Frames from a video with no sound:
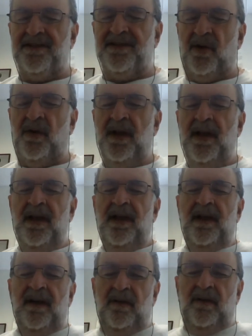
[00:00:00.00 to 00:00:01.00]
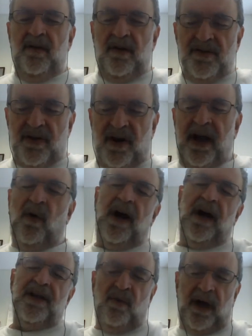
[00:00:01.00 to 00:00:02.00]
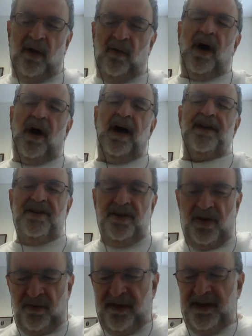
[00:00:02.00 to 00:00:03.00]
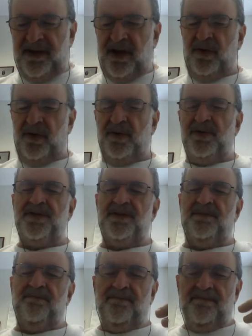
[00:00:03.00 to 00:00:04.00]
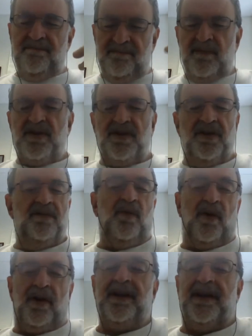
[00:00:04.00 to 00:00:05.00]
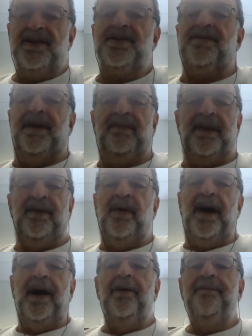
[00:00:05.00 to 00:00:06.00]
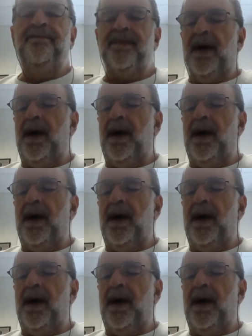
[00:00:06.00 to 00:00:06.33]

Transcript: So dry wash, wet wash, UV dose should work extremely well.